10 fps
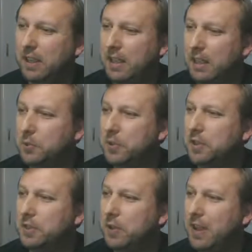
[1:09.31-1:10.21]
and we
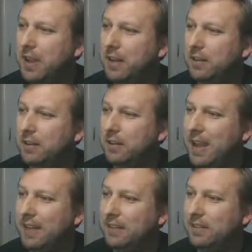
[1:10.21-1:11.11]
also had
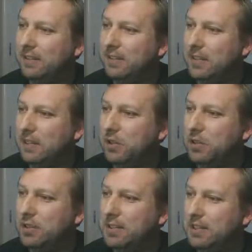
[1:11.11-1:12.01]
at
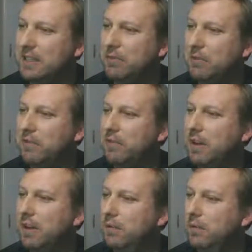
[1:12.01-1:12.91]
Digger
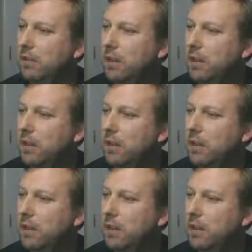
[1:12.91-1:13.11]
675